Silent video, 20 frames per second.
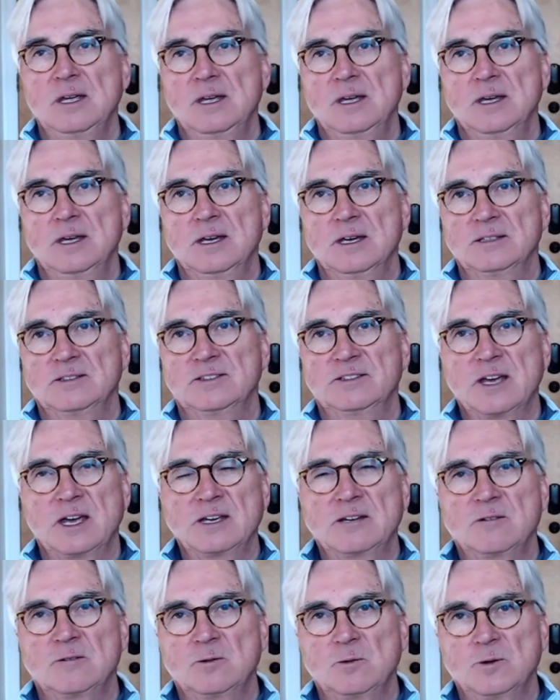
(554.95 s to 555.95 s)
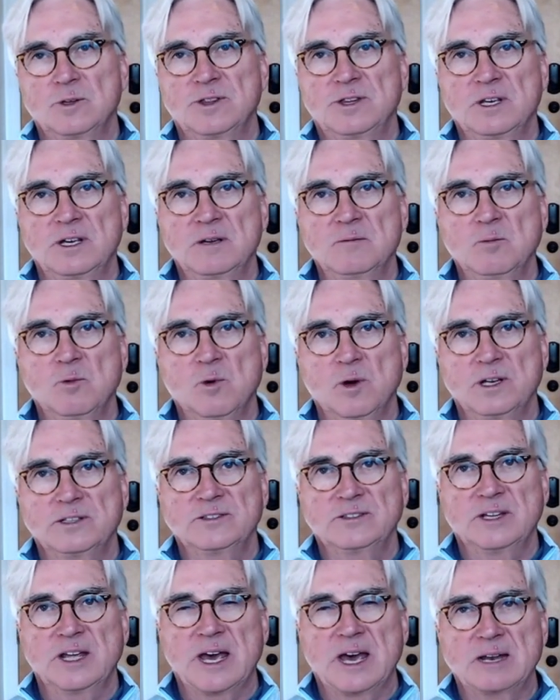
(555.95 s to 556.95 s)
uh, cycle with them was
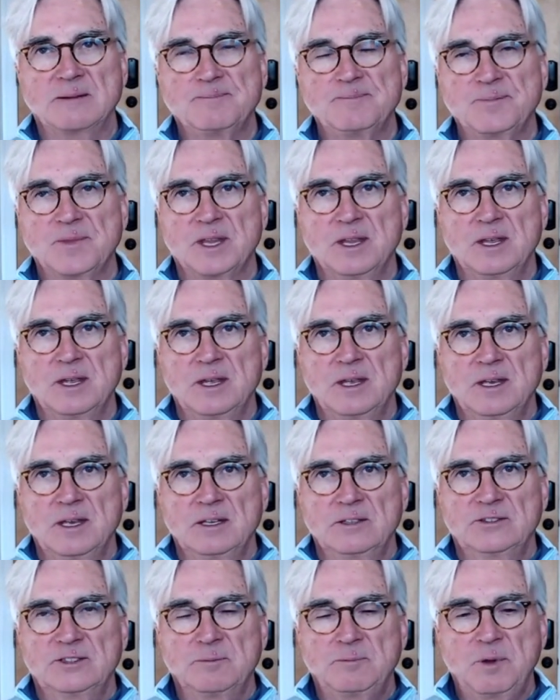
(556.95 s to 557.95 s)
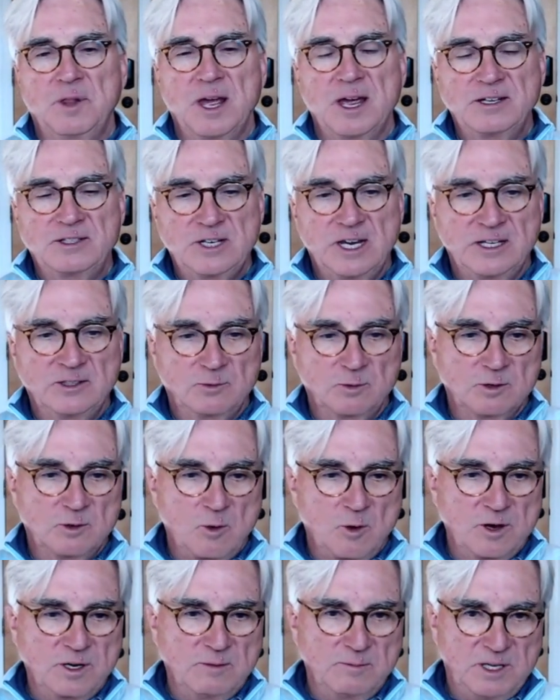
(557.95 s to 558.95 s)
that supply chains were
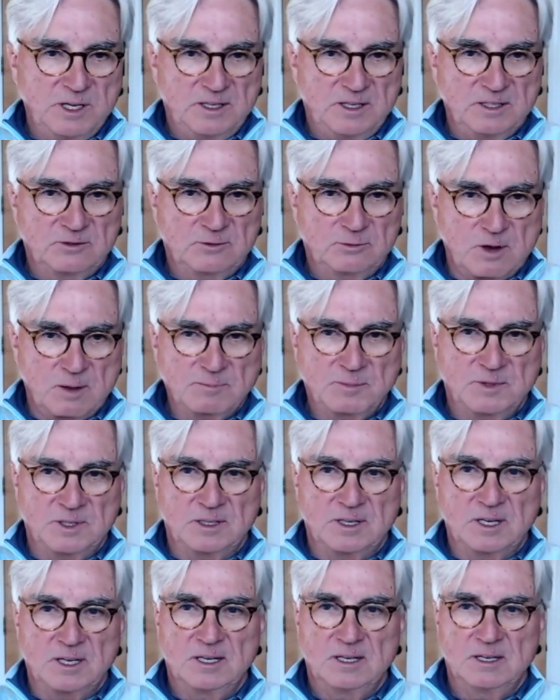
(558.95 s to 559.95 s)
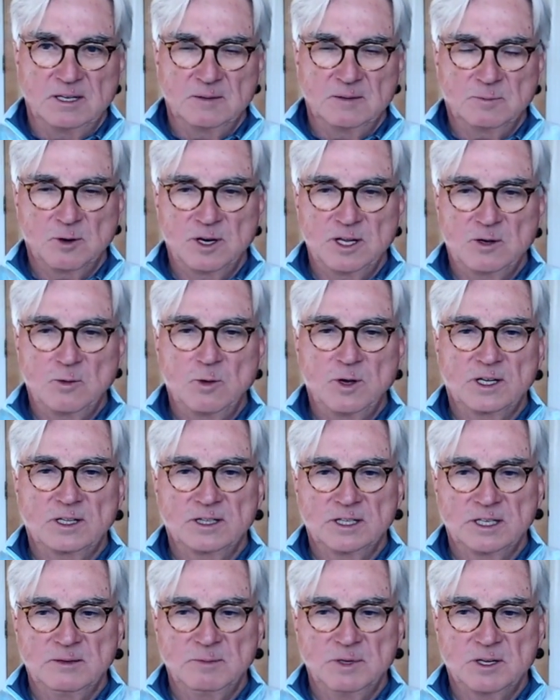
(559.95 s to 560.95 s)
going to be disrupted pretty
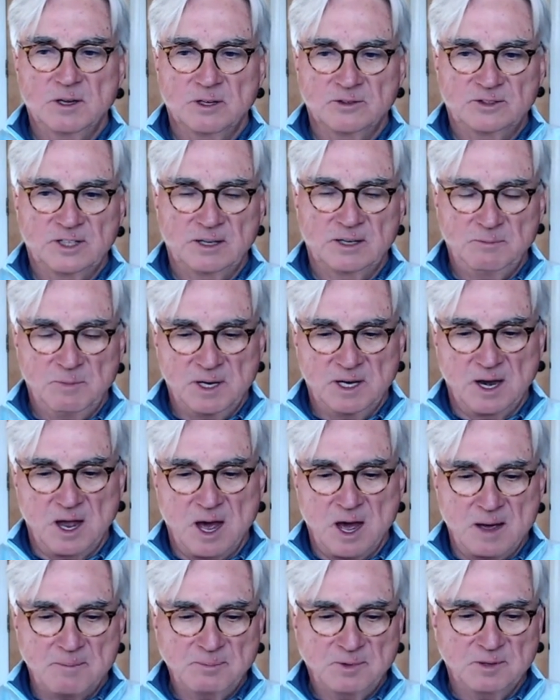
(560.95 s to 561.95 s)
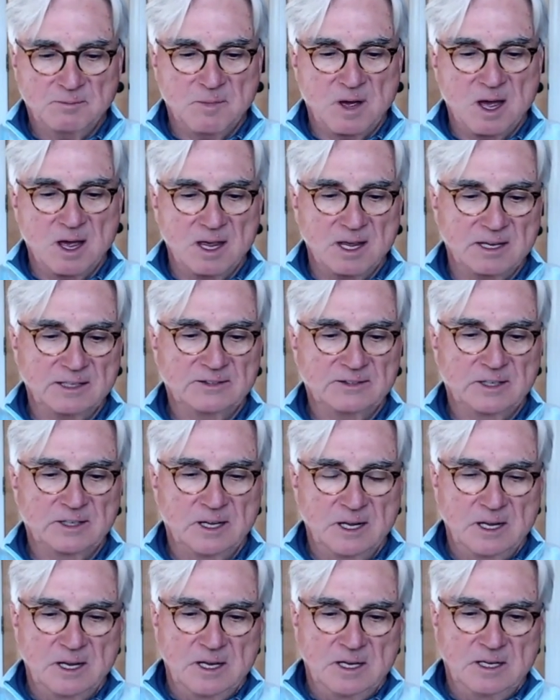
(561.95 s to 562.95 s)
quickly because they'd been optimized
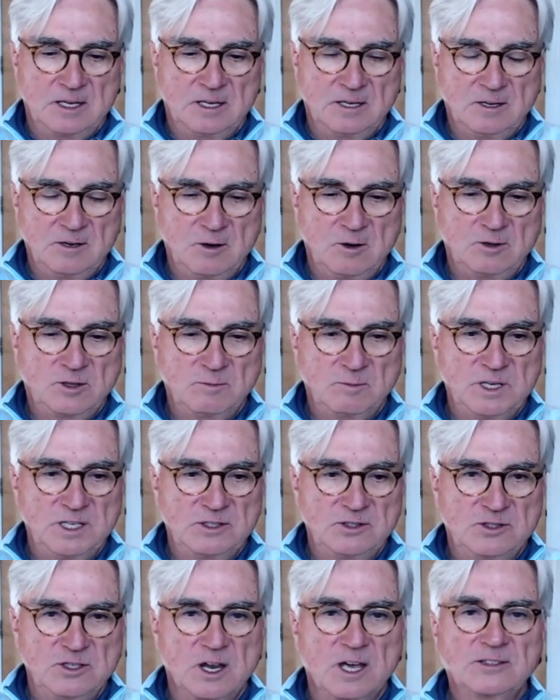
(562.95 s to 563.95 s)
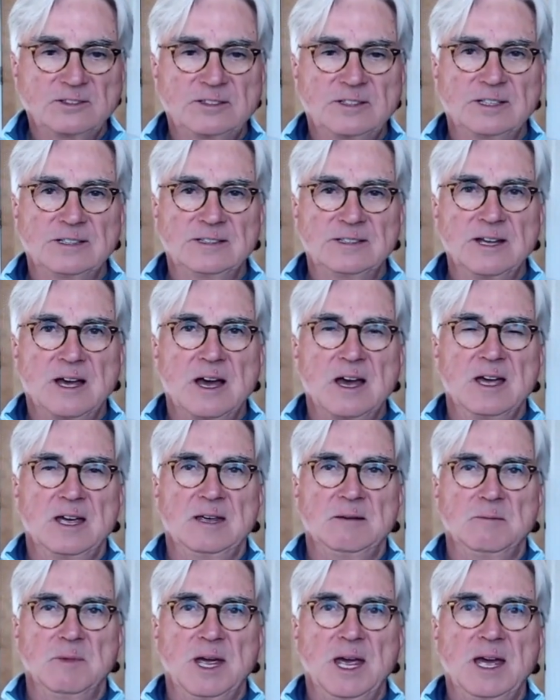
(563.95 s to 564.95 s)
you know to be just in
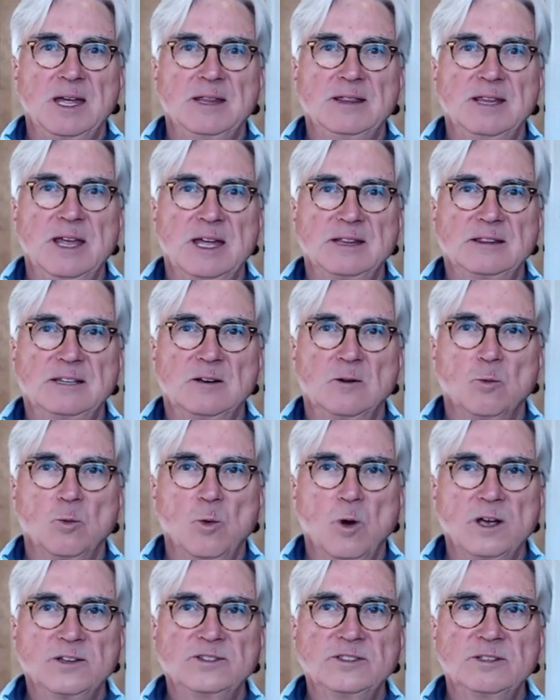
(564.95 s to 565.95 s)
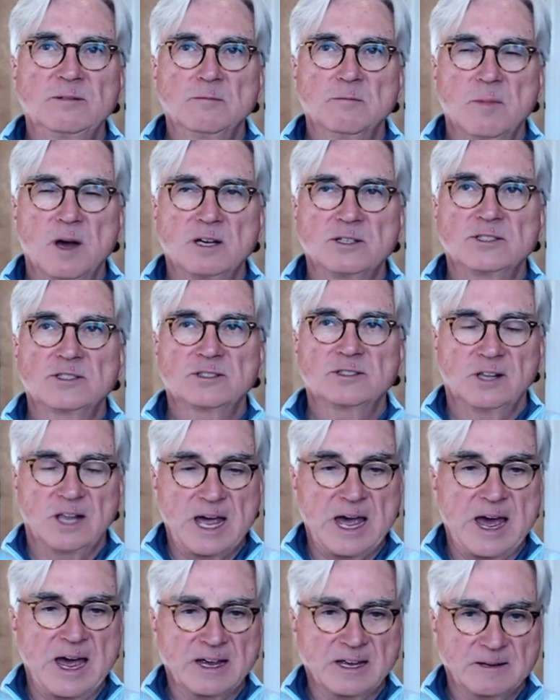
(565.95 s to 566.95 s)
time and that there wasn't much
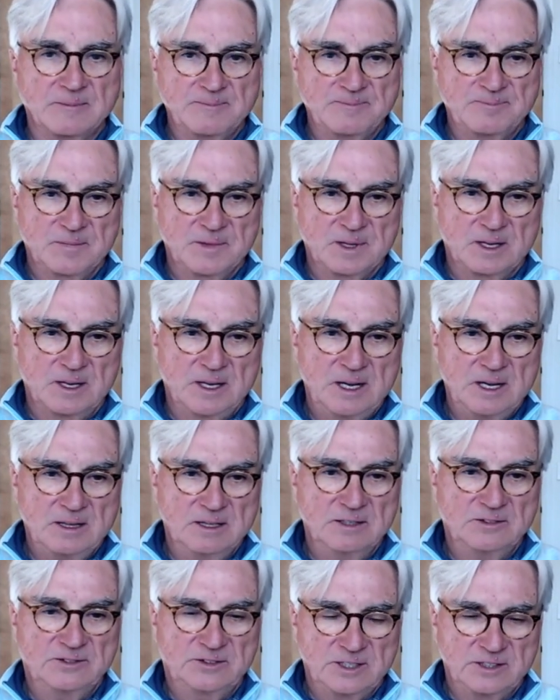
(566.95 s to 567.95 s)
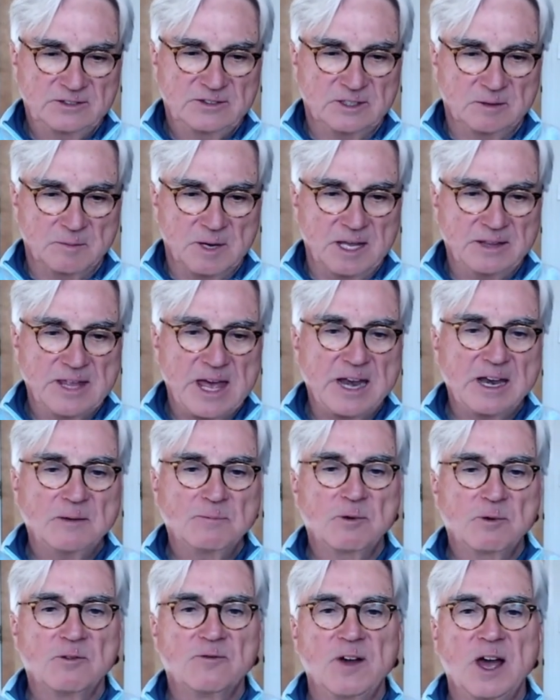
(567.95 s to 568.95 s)
slack in the system and that it
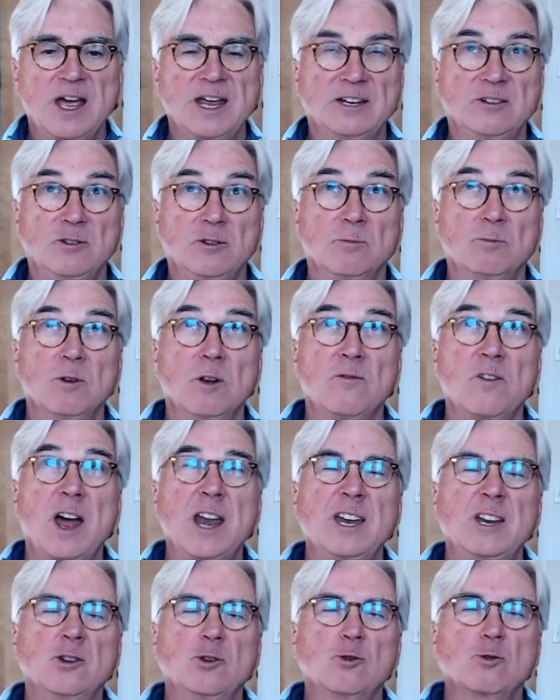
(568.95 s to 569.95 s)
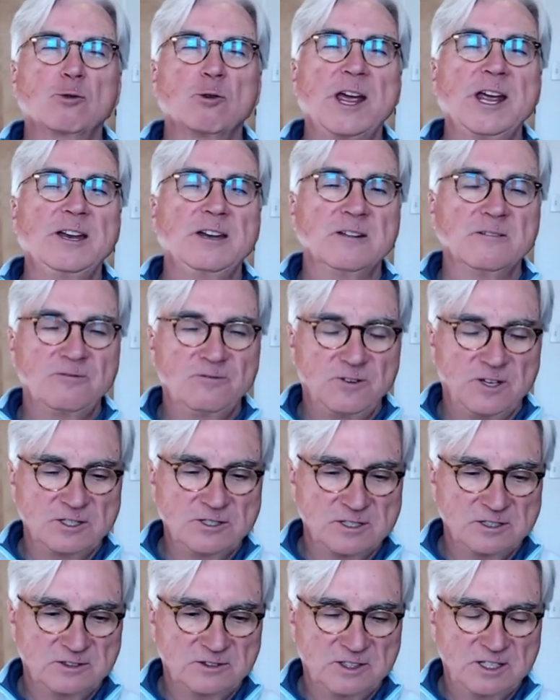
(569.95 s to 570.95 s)
provide provided great
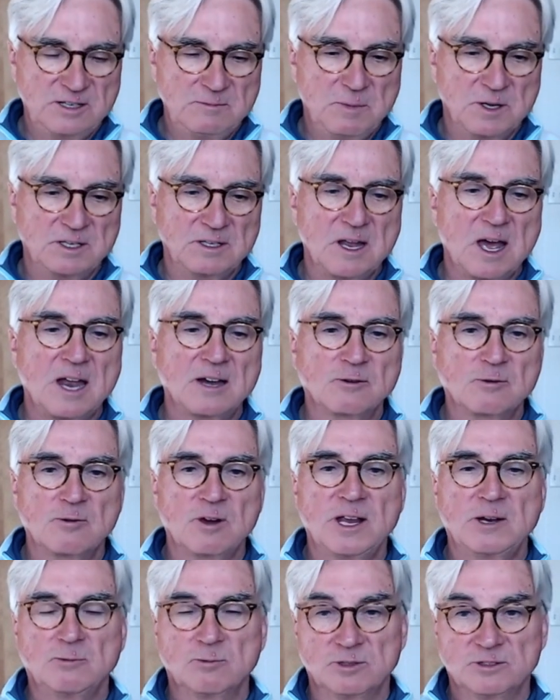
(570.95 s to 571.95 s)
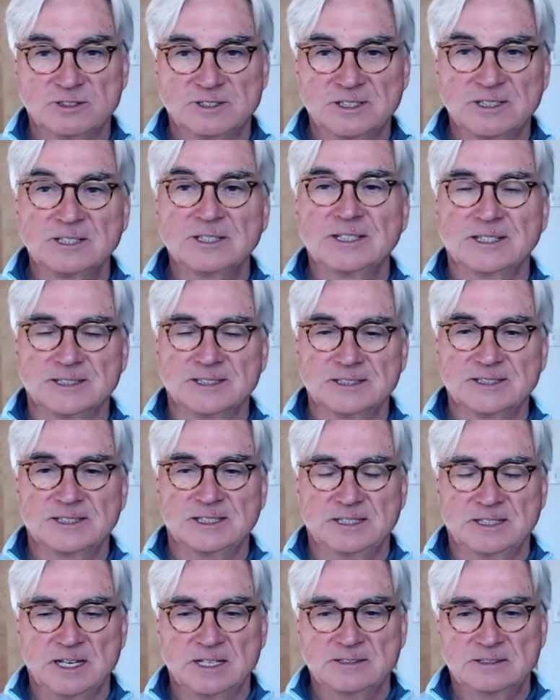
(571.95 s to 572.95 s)
efficiency but not great resiliency
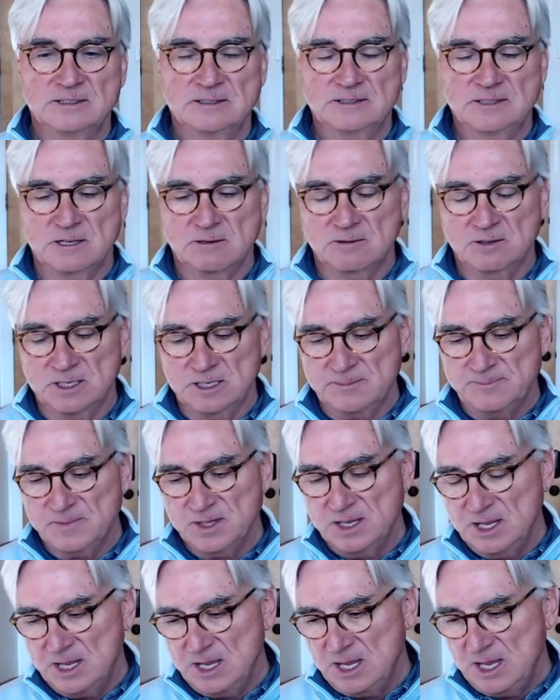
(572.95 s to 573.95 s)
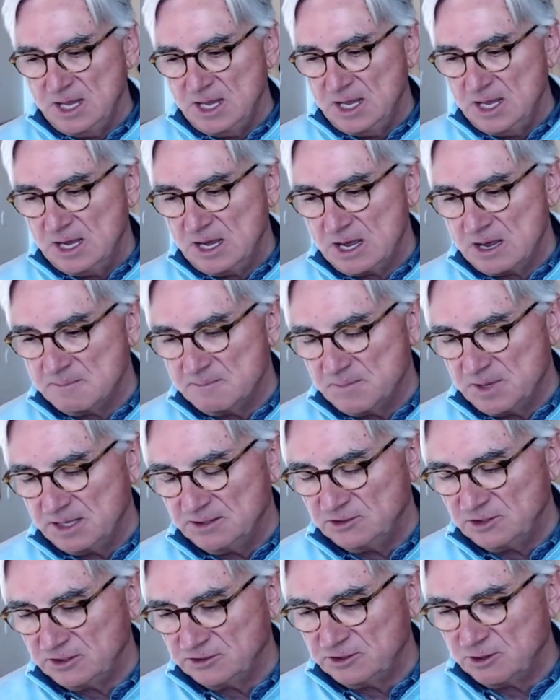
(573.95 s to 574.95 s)
necessarily hmm um, and
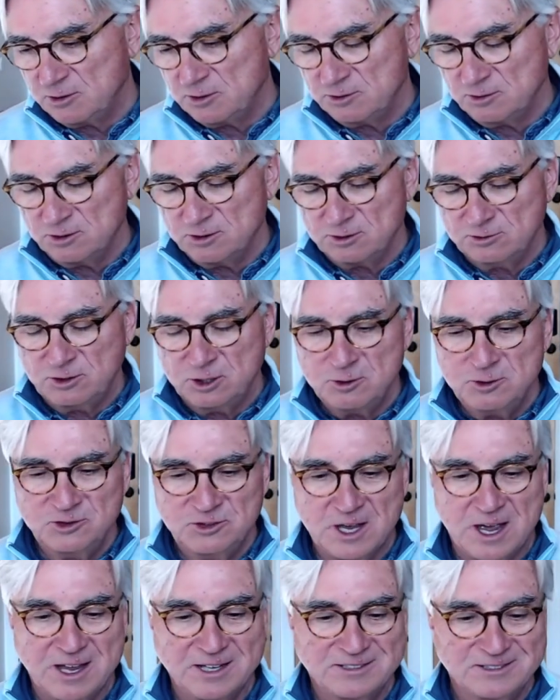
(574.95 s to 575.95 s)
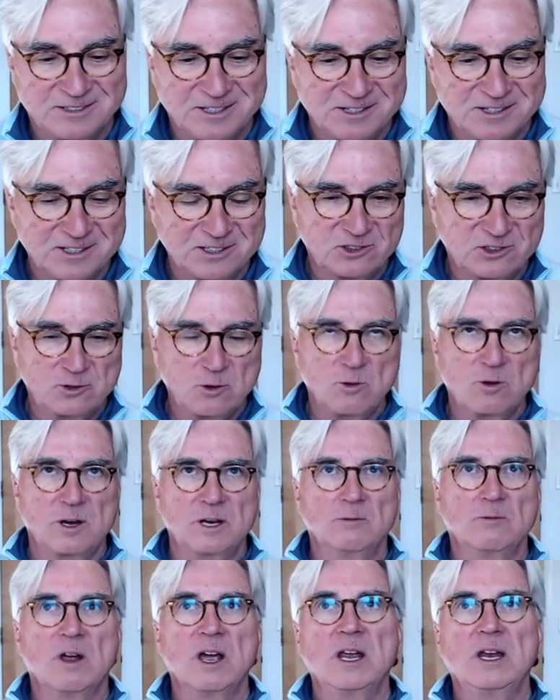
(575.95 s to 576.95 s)
so, so there, there are two sides to this story
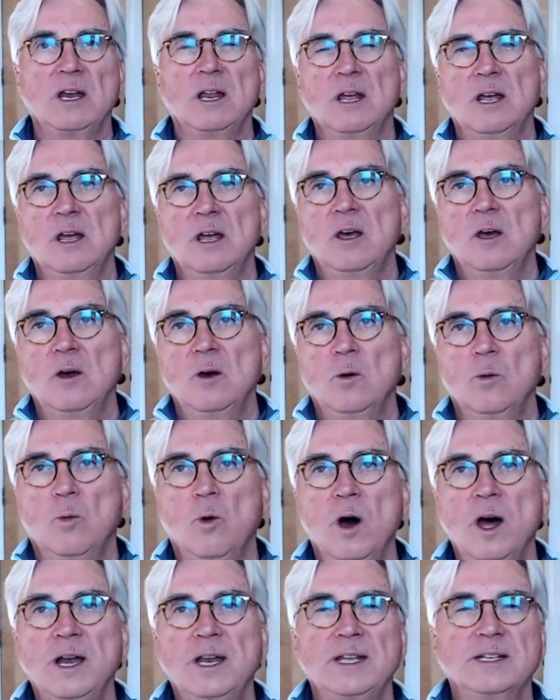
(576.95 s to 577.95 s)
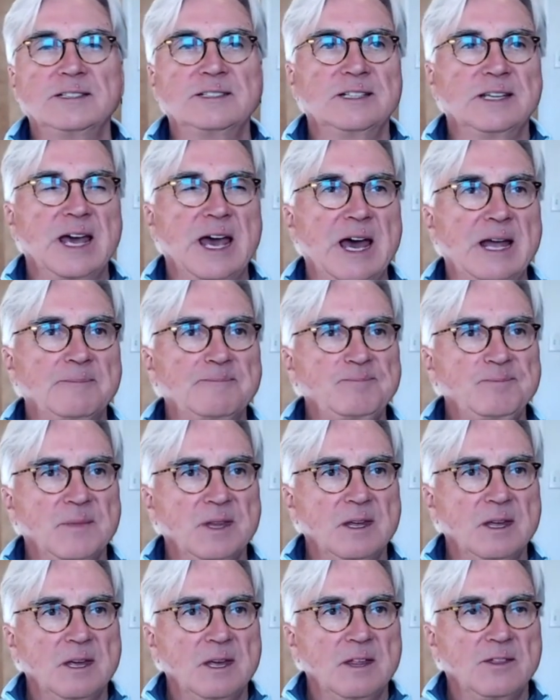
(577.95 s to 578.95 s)
right one is that
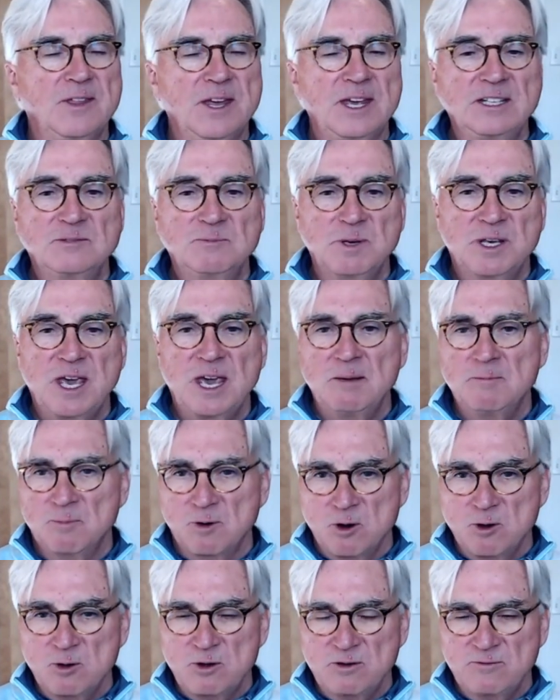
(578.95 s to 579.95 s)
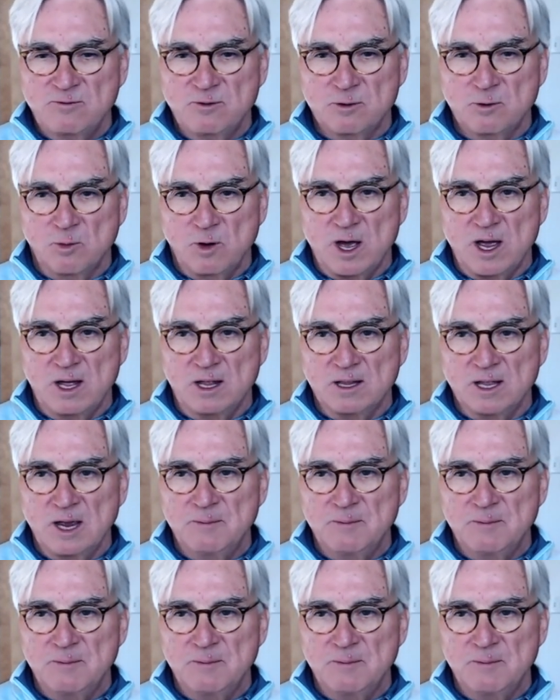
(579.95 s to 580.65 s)
things became broken for a while.